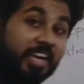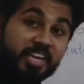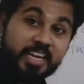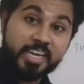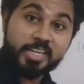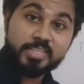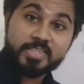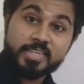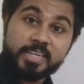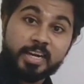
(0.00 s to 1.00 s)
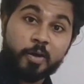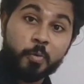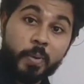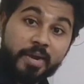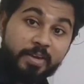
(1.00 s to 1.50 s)
is
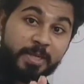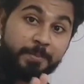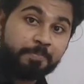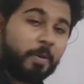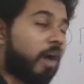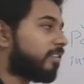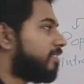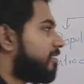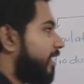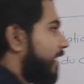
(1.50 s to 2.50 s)
a very important